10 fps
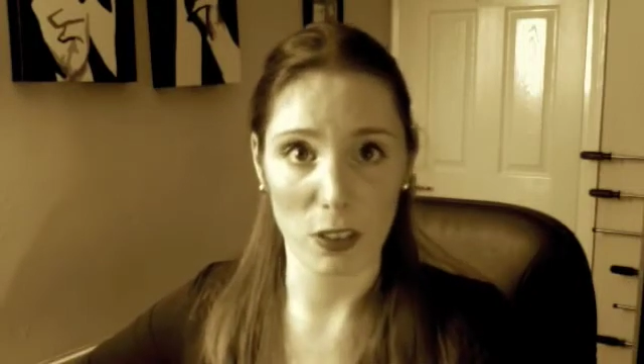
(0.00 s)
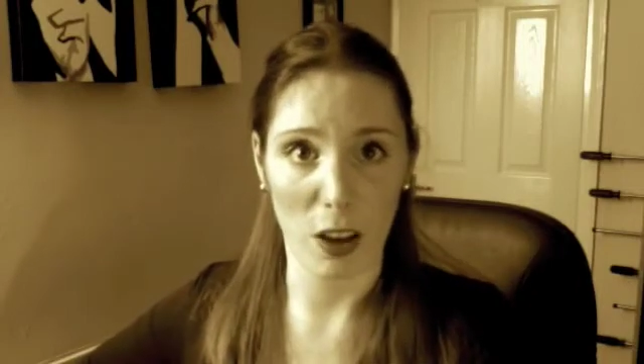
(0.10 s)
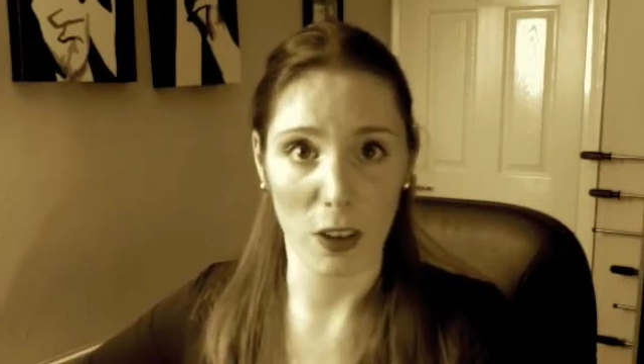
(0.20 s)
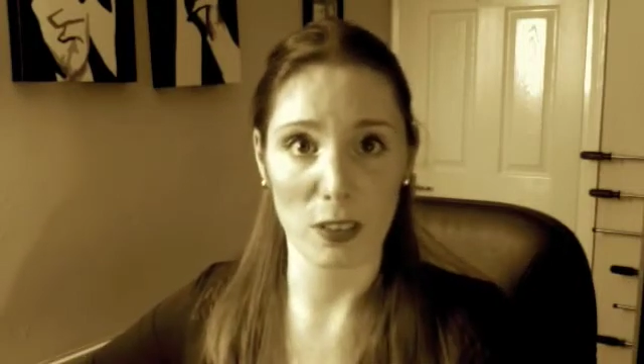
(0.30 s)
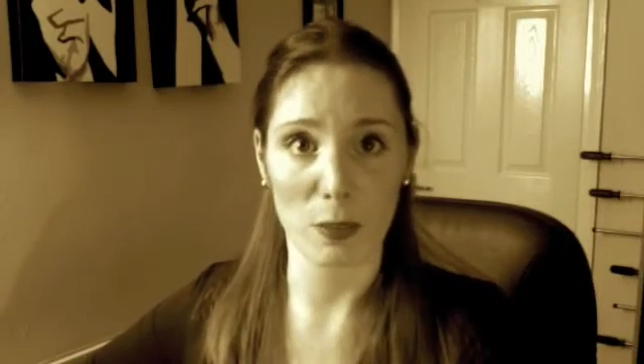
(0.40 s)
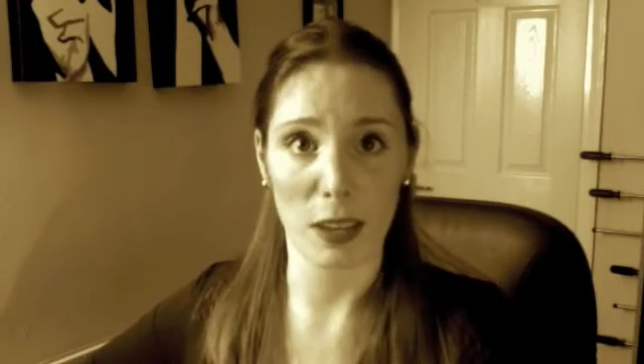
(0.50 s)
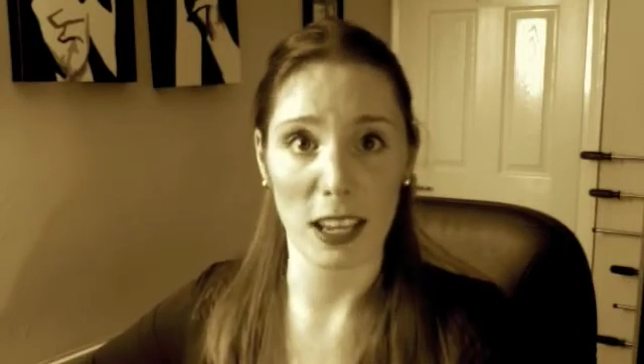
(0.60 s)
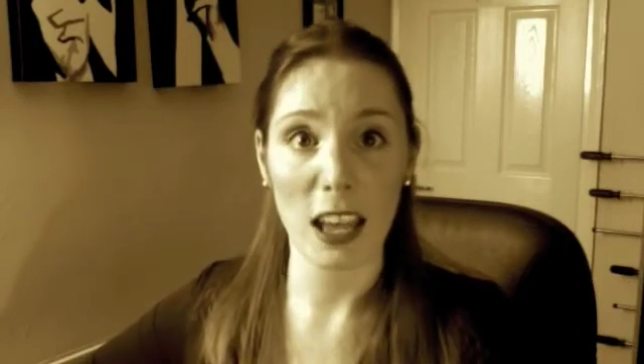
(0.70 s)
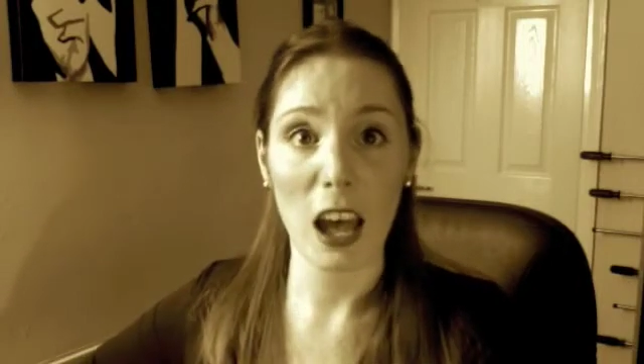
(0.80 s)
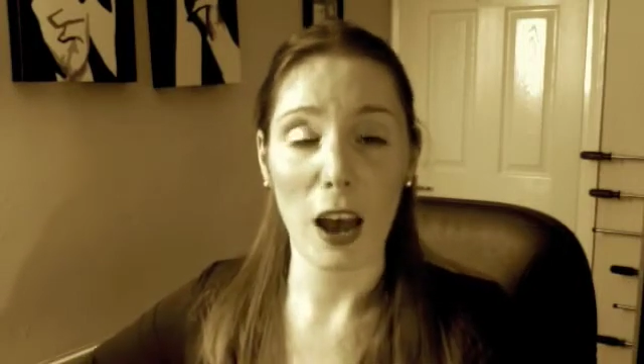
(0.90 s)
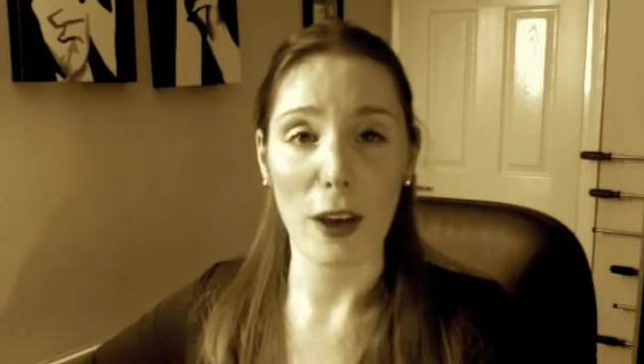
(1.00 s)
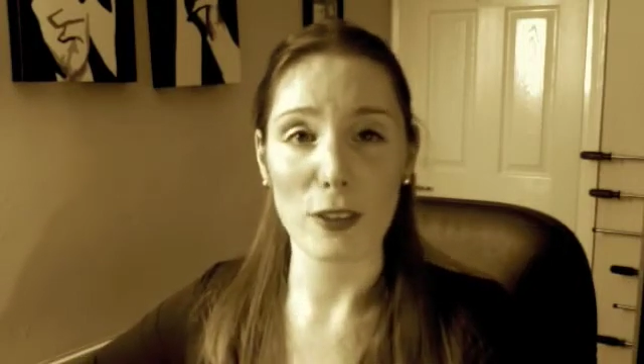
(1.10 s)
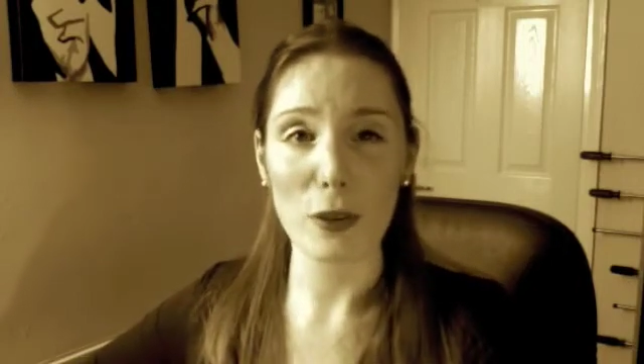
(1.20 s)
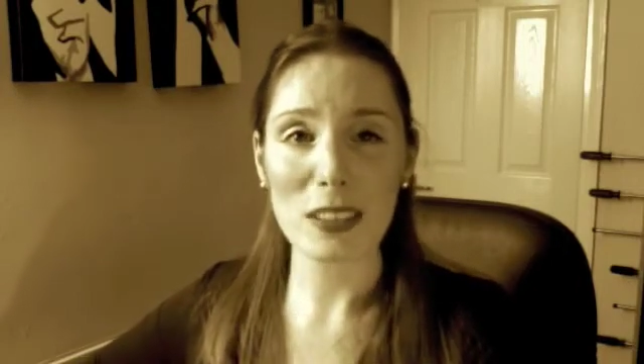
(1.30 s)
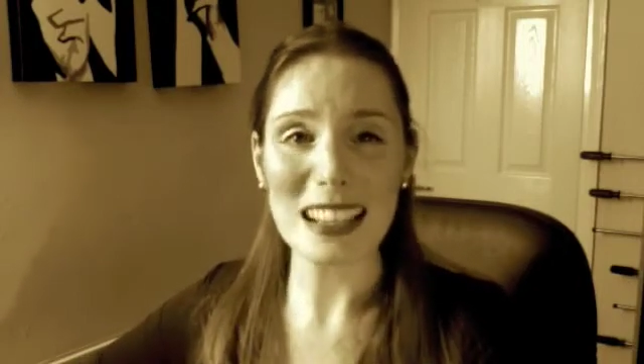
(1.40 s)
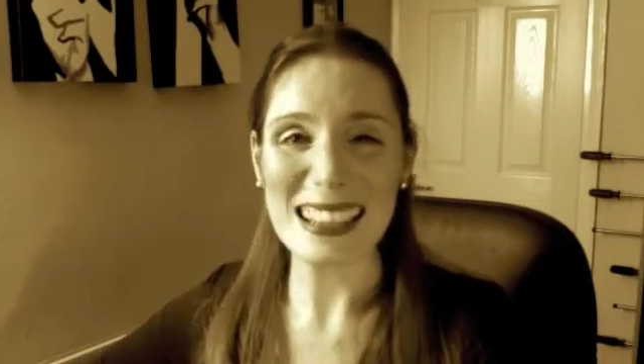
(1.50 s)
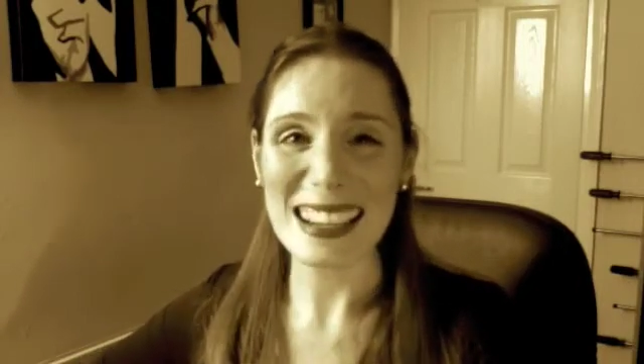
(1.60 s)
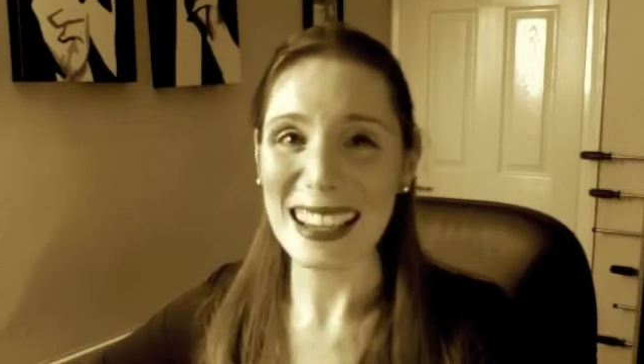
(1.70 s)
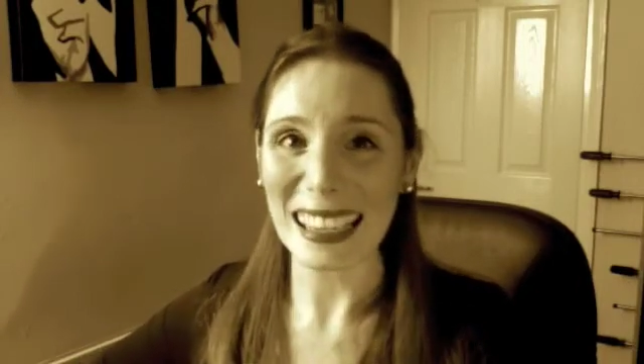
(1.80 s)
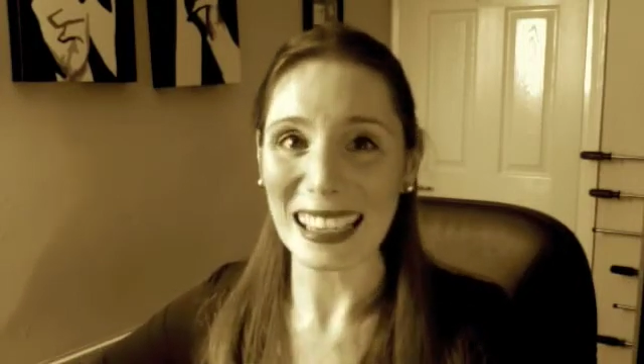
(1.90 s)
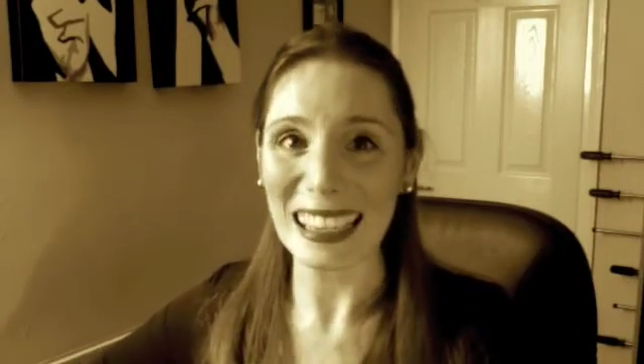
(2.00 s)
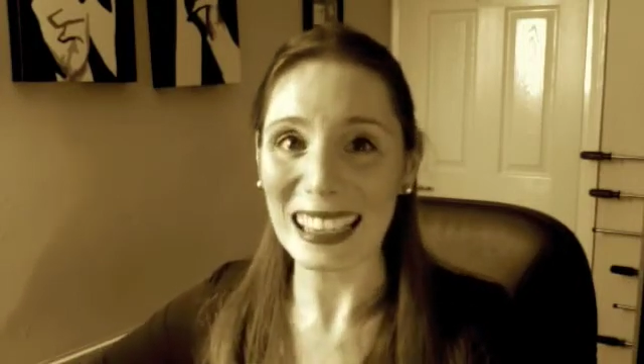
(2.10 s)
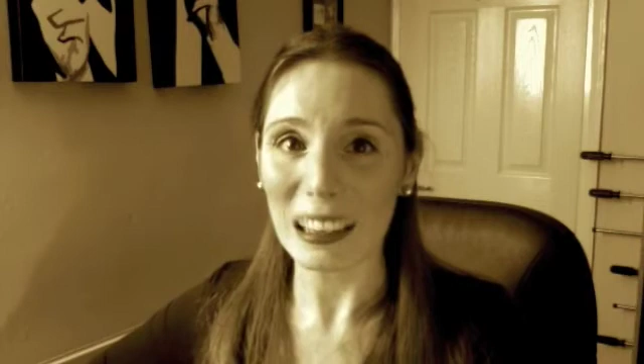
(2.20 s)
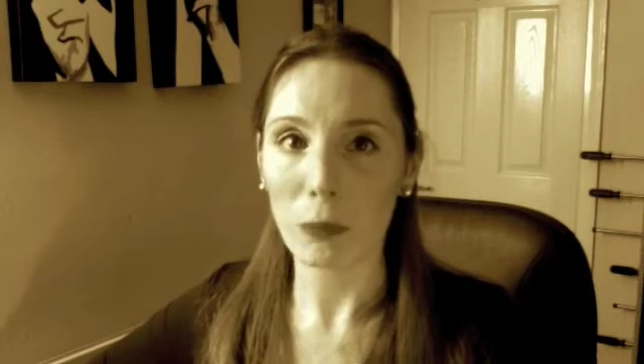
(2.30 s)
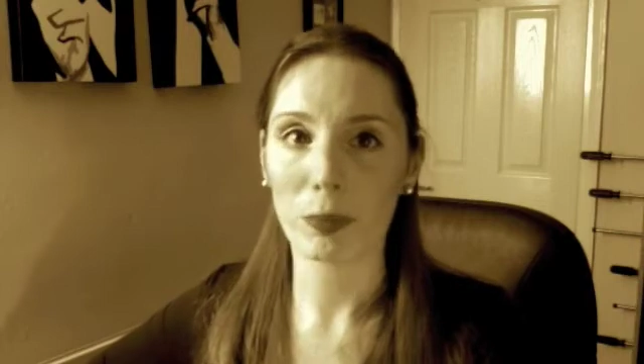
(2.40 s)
to ask me, as long as it's clean,